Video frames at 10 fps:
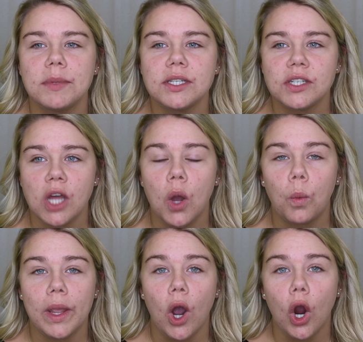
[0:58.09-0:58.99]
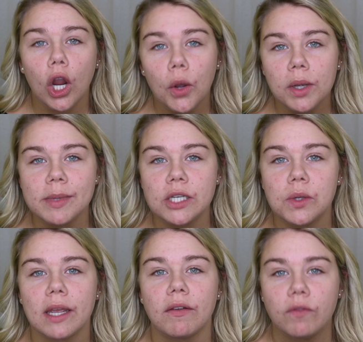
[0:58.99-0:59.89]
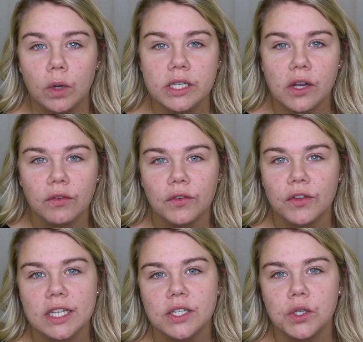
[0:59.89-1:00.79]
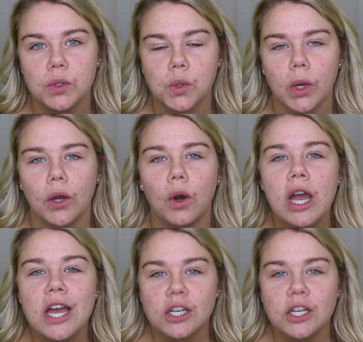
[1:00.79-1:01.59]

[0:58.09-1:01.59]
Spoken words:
So we are going to be doing a voiceover for this tutorial